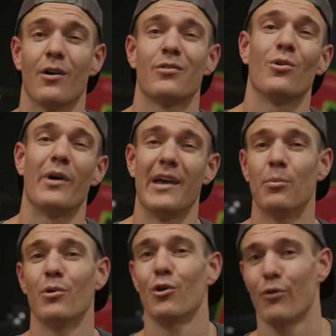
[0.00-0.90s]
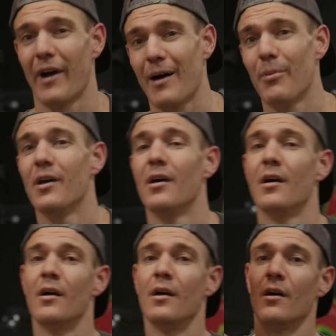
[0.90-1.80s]
also able to grab
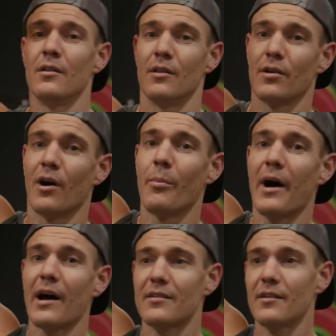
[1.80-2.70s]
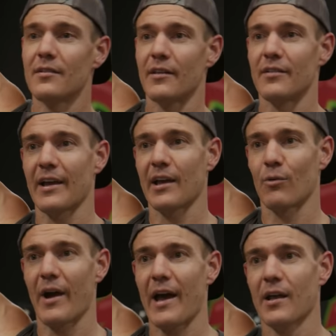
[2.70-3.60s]
the tall boxes on the
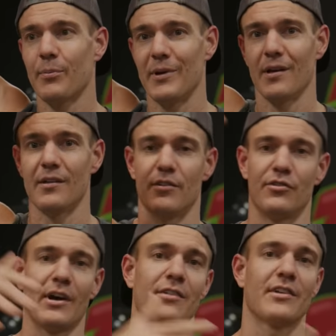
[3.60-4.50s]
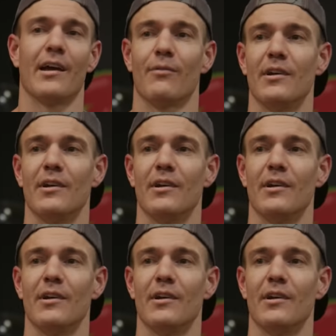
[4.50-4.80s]
second rack because Josh can't